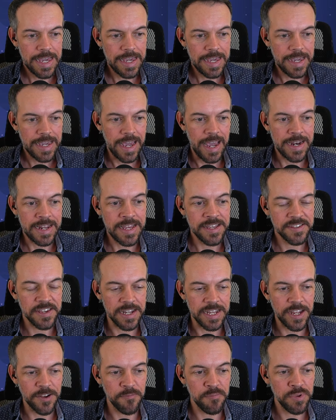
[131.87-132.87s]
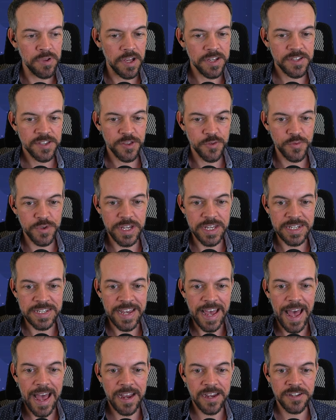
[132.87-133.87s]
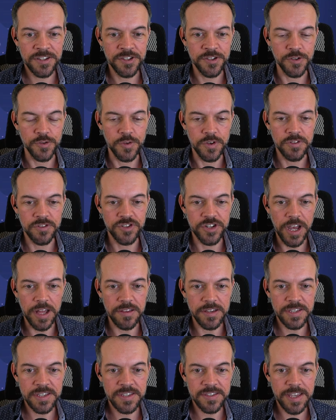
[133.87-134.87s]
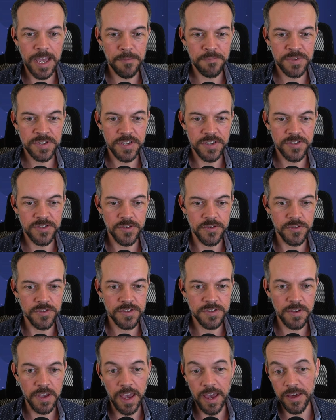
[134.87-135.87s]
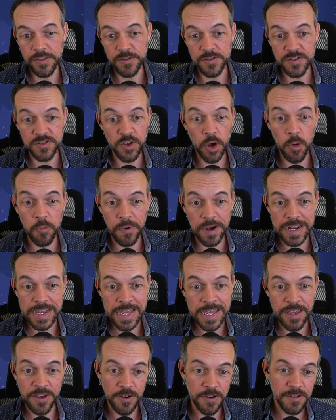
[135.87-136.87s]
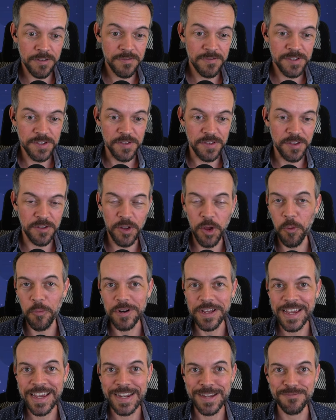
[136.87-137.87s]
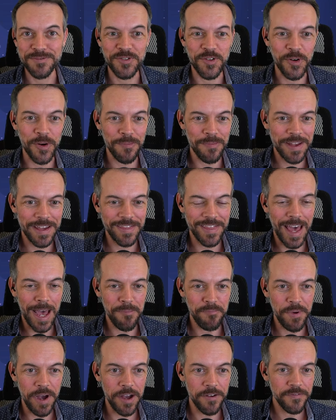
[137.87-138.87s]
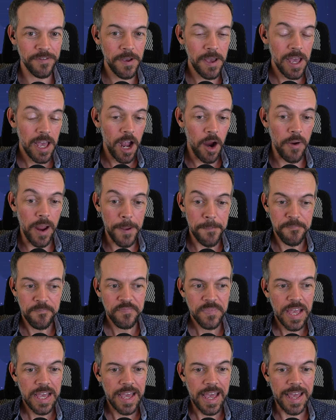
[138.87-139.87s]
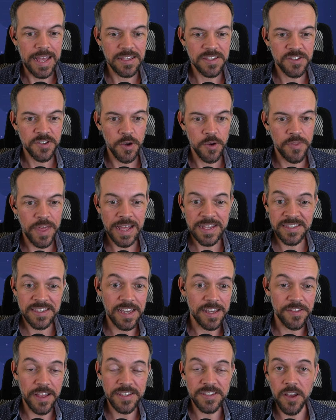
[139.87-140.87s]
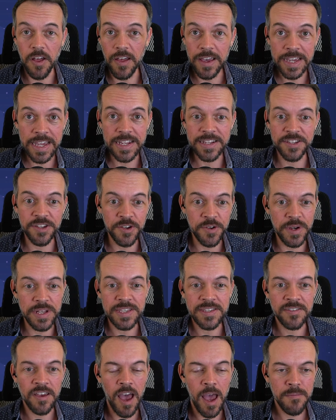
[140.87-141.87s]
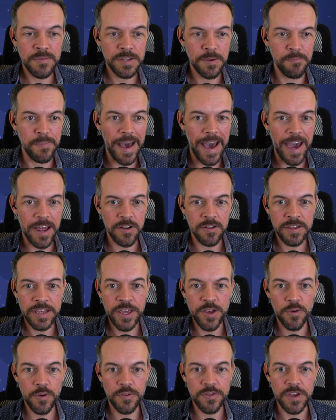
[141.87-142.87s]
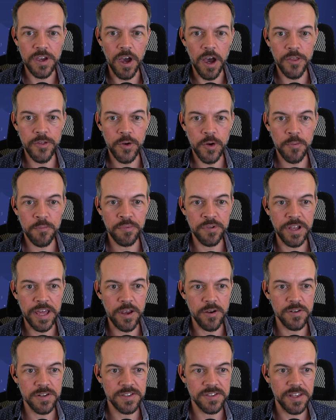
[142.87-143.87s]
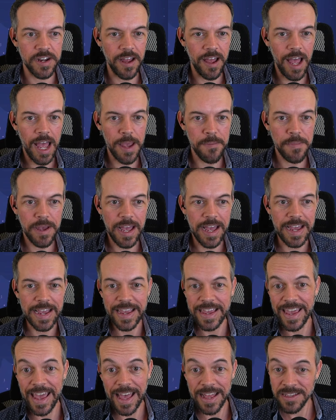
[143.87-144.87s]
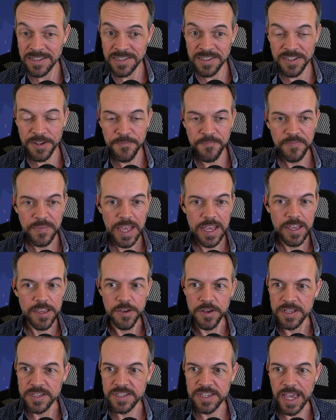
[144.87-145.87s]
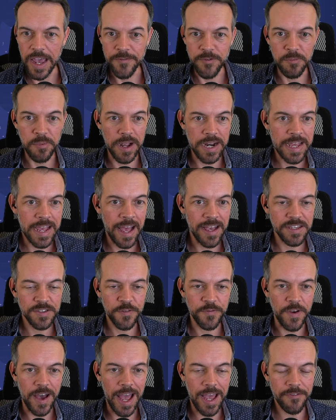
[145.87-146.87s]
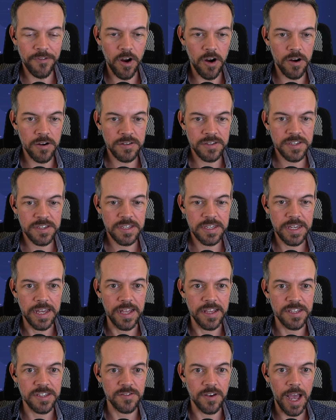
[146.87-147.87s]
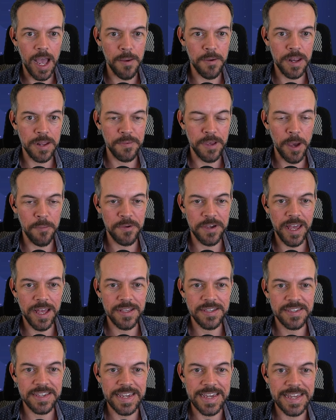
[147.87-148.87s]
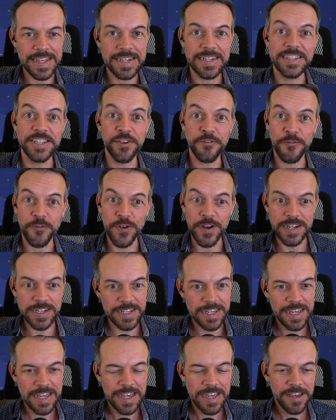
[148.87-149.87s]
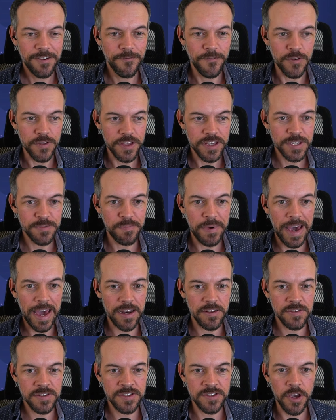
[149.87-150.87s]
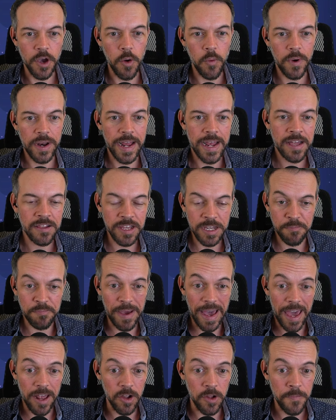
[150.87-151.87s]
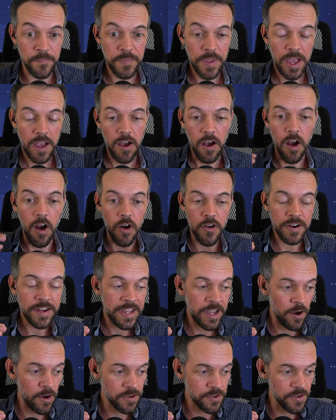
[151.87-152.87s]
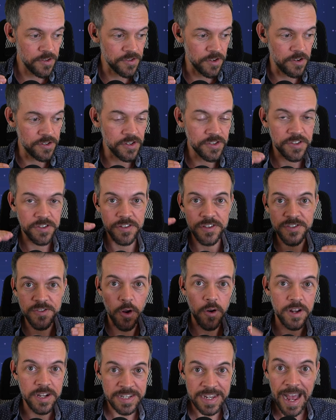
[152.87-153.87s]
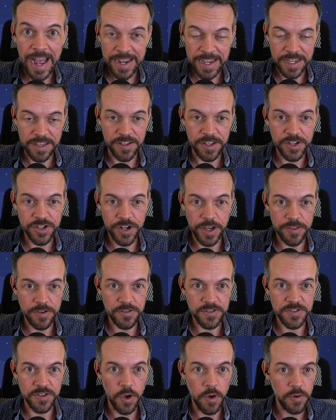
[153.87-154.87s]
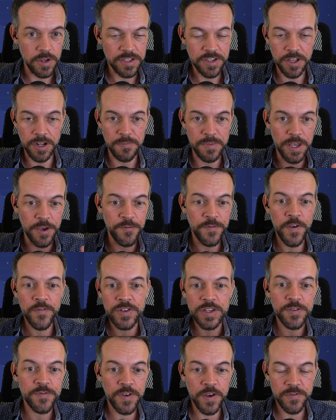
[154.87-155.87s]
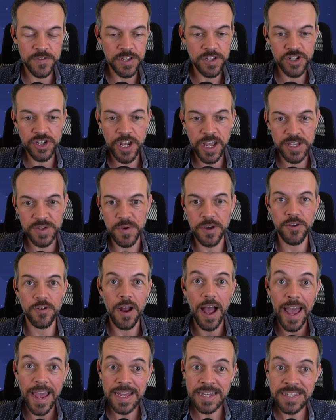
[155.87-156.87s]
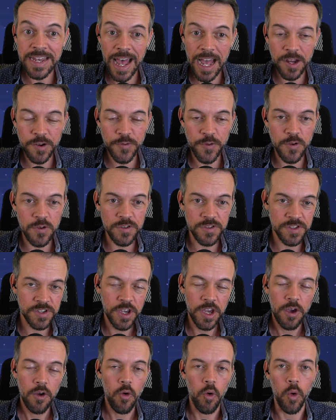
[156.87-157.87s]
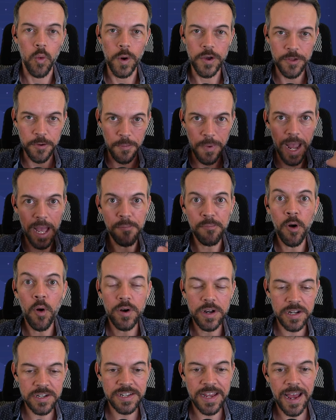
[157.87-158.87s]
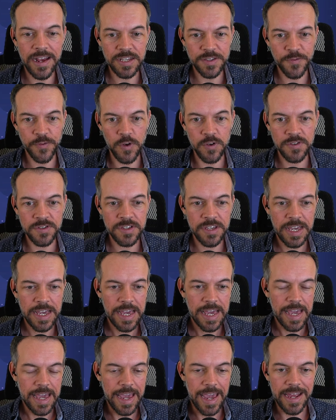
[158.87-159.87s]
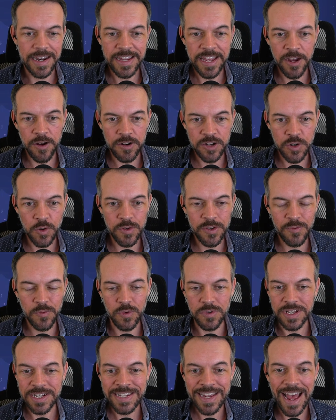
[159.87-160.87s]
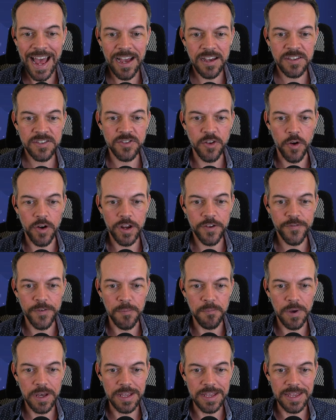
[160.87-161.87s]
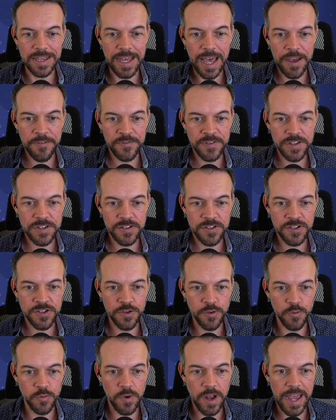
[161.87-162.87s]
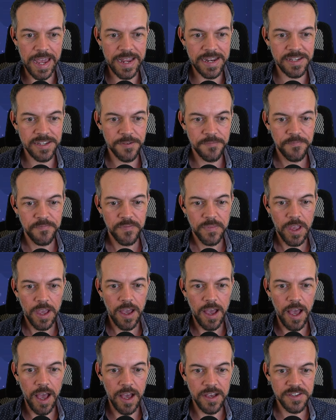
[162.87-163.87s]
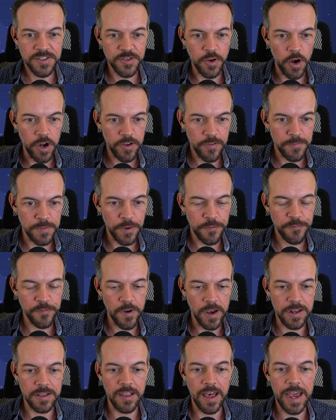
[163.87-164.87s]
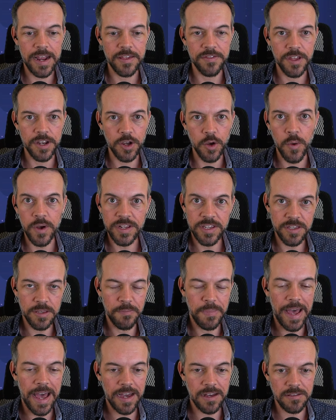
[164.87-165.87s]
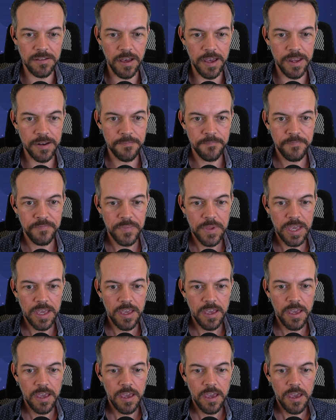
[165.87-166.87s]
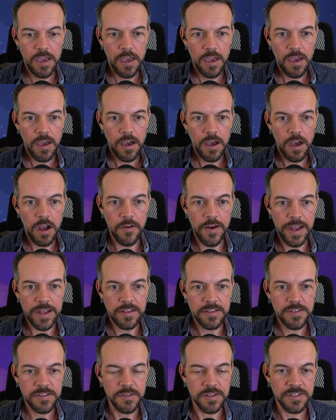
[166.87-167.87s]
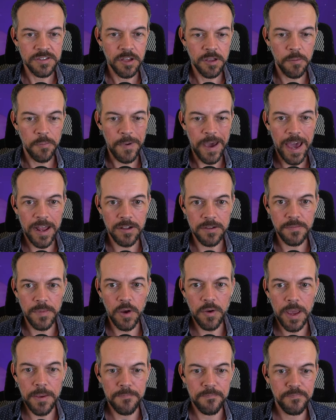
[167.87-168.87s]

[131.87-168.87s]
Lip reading: and he's going to give +3 attack to Jealous Stepsisters. There's nobody here, so that nobody can absorb that buff. All right, and so that's it. That's all I can do. It's time to battle. Here are the other players that I'm against. You can see everybody has 5 hearts, and so I'm going to be up against Indifferent for this battle. So when I click battle, our characters are just going to start attacking each other. So it's going to be a 50-50 chance whether I attack first or whether my opponent attacks first. And characters will attack starting from left to right, starting from the front line and then going to the back line. All right, so let's click battle. Okay,